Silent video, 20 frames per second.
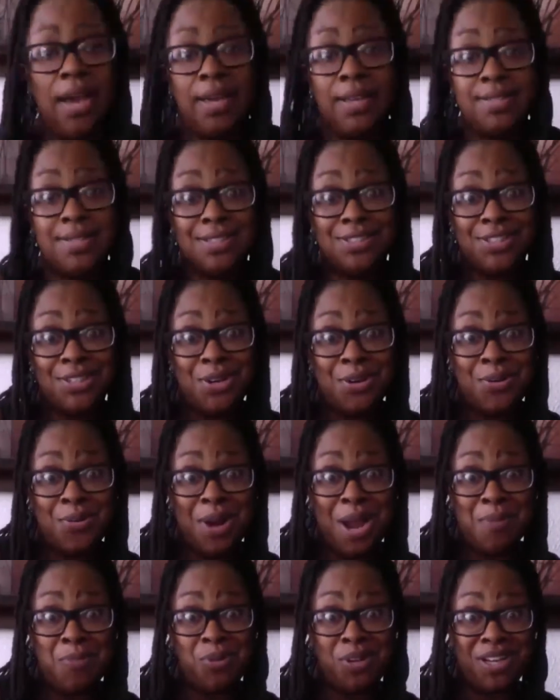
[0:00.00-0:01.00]
I guess I should go
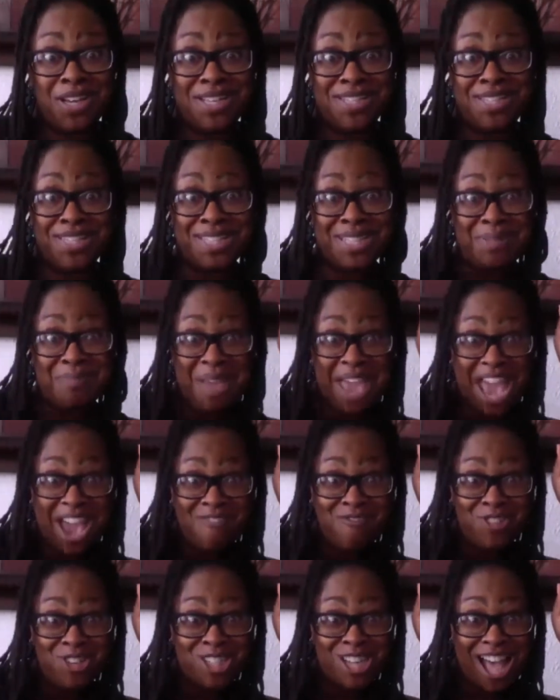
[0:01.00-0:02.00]
grab one, huh, since I'm
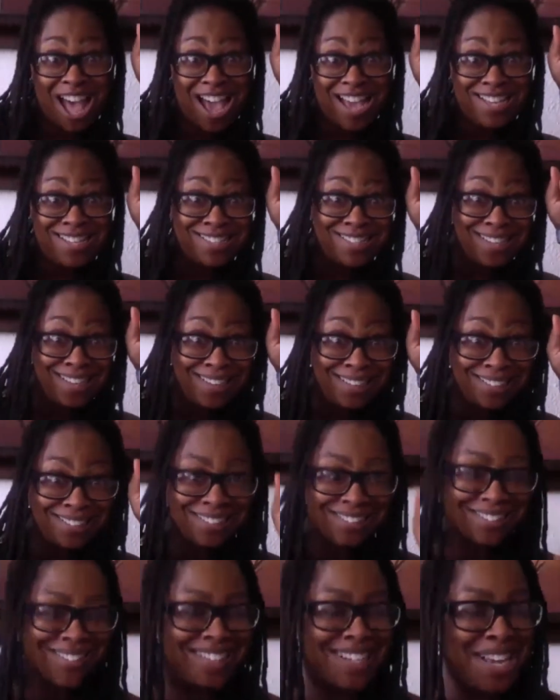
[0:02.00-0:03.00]

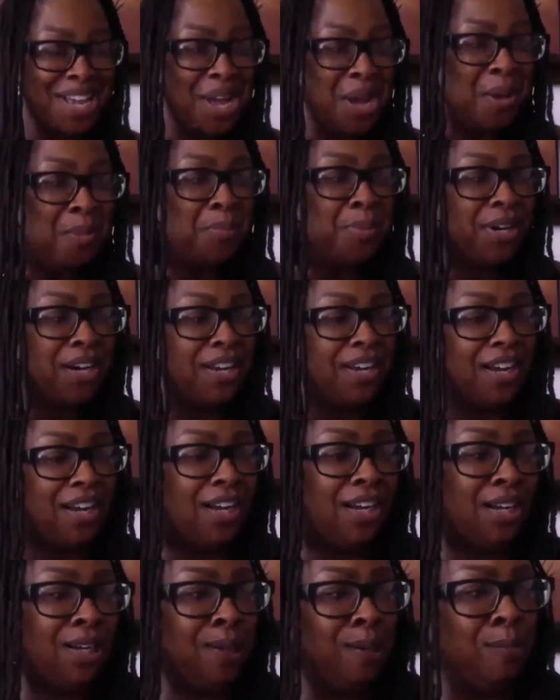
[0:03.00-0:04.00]
advertising. But